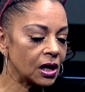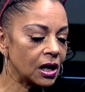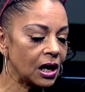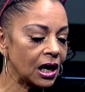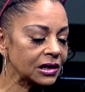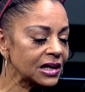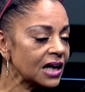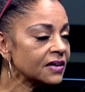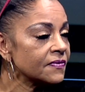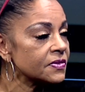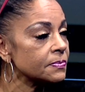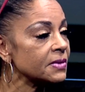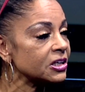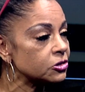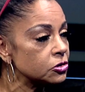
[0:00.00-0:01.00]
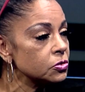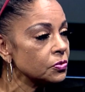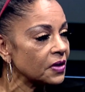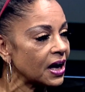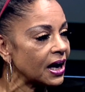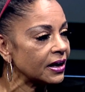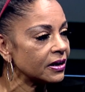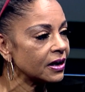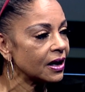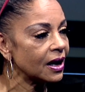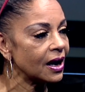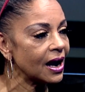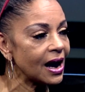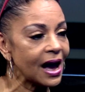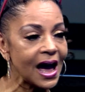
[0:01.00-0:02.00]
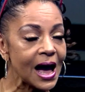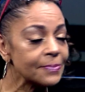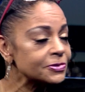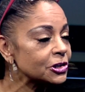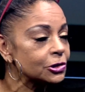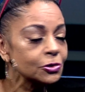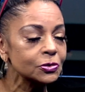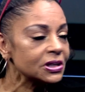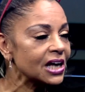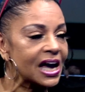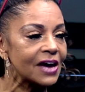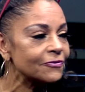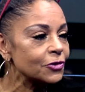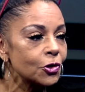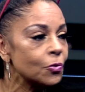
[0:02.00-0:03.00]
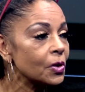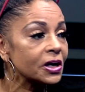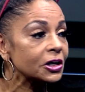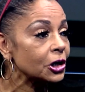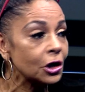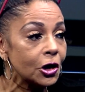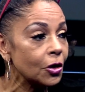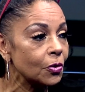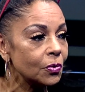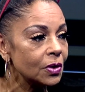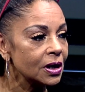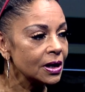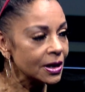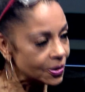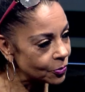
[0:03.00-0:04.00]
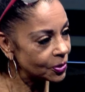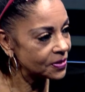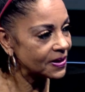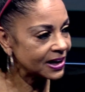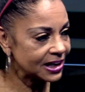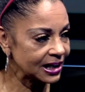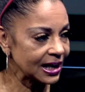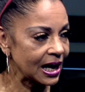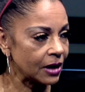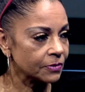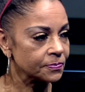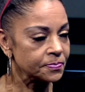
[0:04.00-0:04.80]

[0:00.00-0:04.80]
a lot of them that do that absolutely have nowhere to go when they get out.